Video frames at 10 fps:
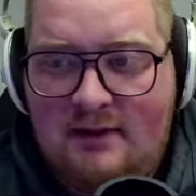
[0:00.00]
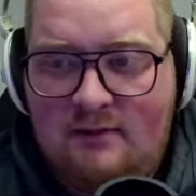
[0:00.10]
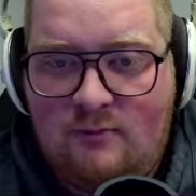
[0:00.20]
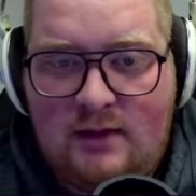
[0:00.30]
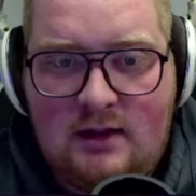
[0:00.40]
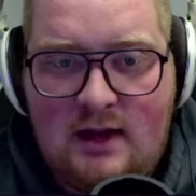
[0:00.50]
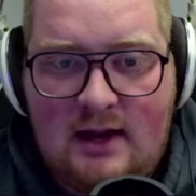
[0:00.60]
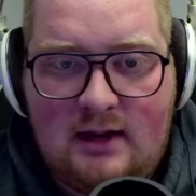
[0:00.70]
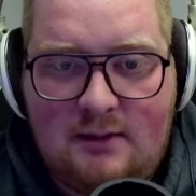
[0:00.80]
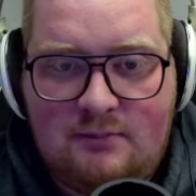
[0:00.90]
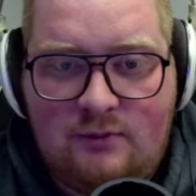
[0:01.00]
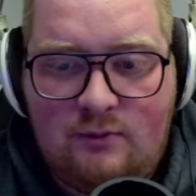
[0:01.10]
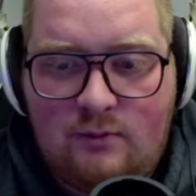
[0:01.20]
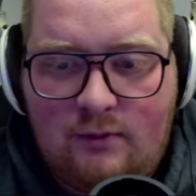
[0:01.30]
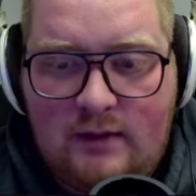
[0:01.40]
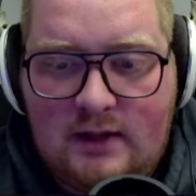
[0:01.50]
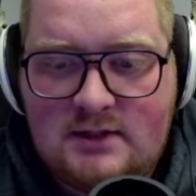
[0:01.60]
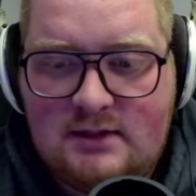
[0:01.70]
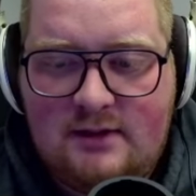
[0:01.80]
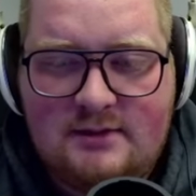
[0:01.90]
and we ended up rolling
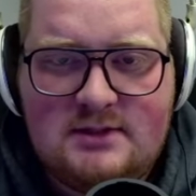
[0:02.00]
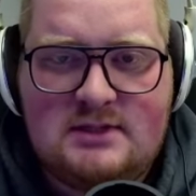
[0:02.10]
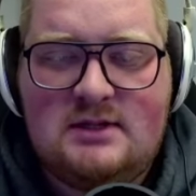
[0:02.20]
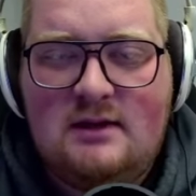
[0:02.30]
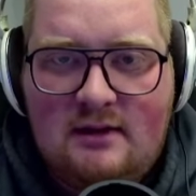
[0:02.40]
into those.